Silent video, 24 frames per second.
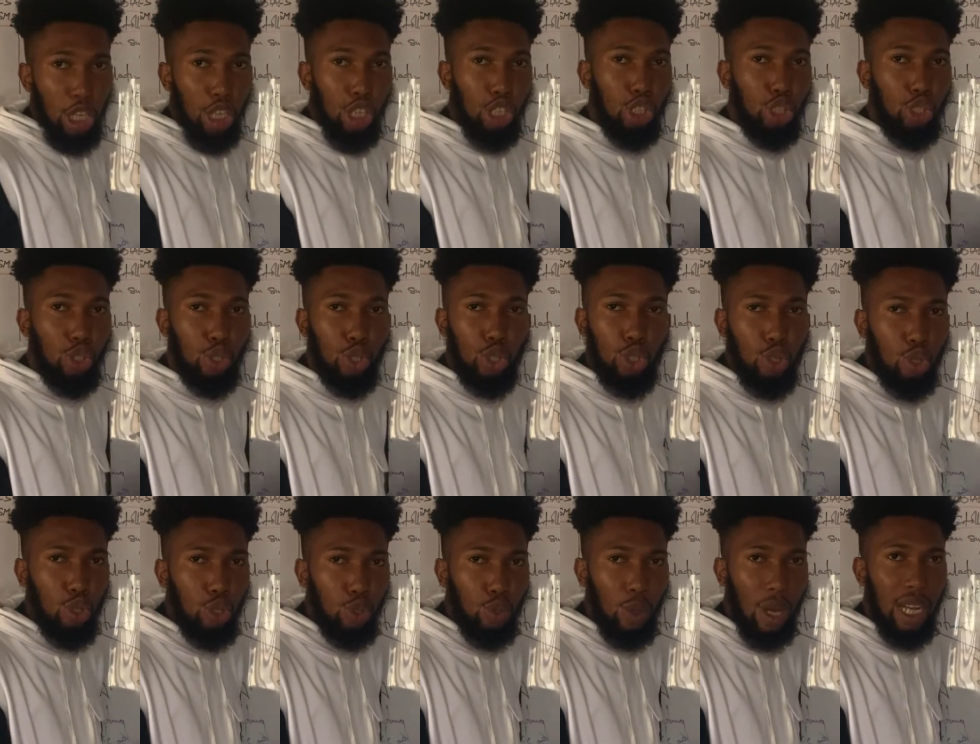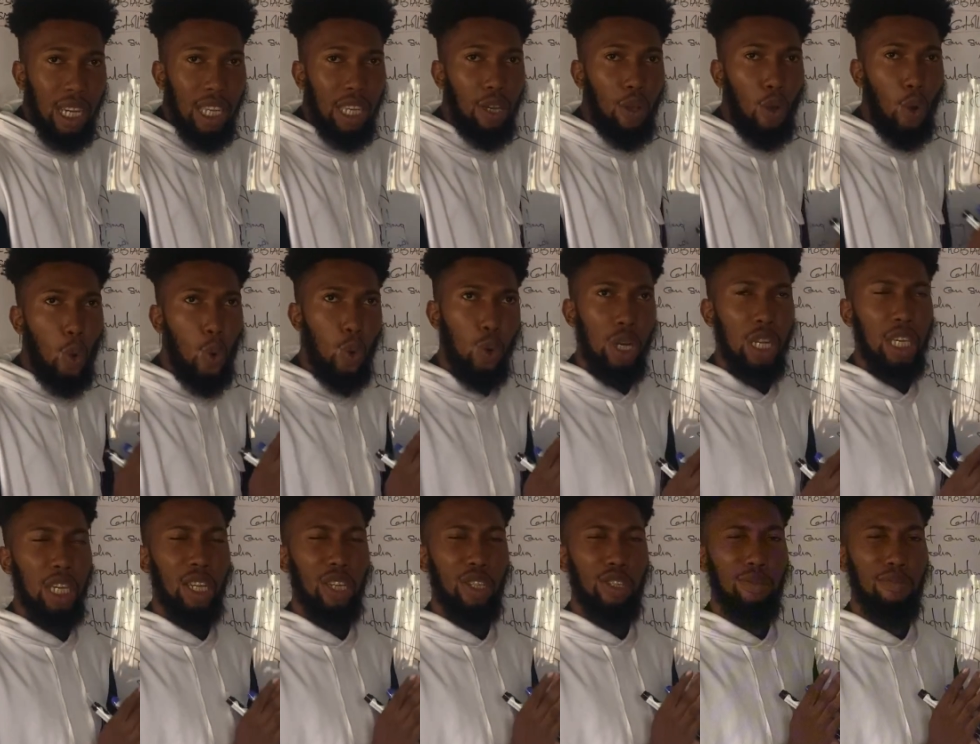is usually only
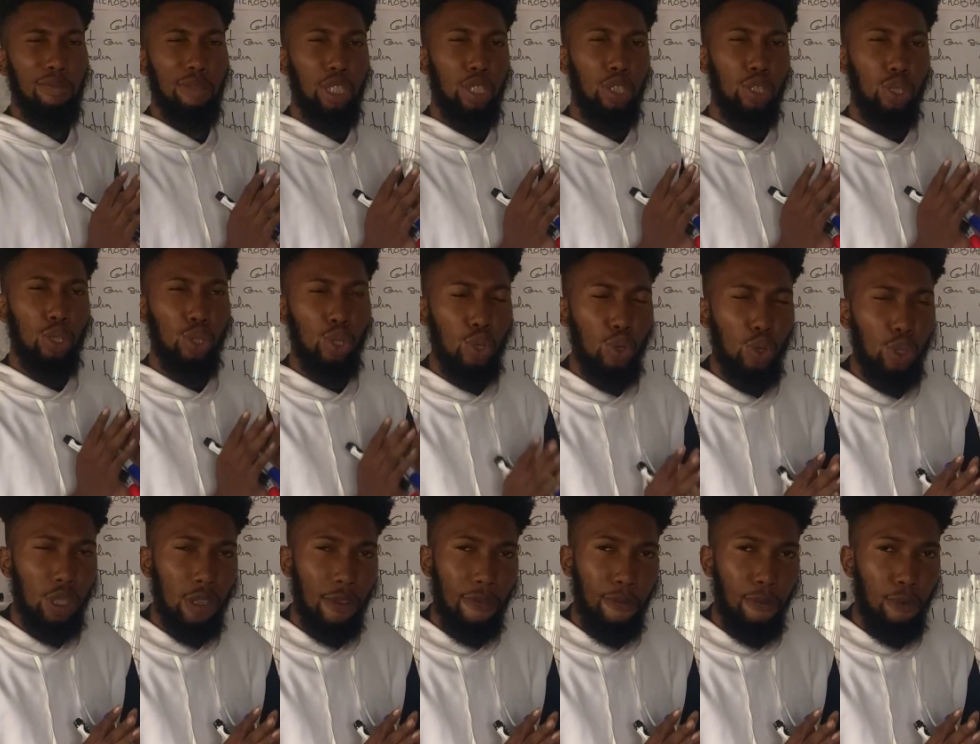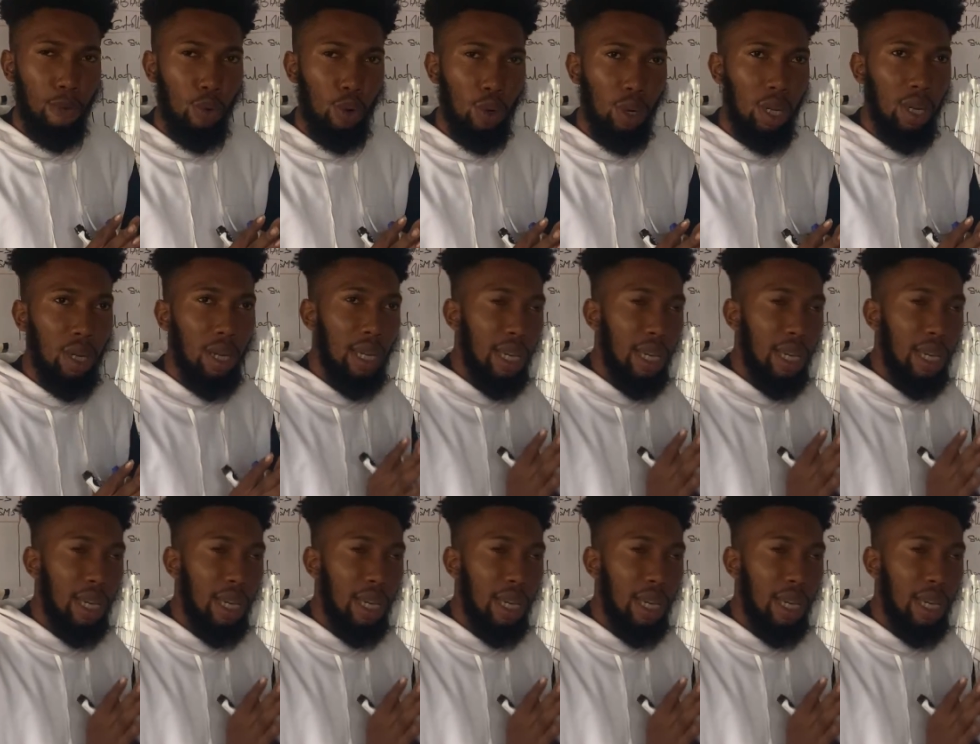going to be useful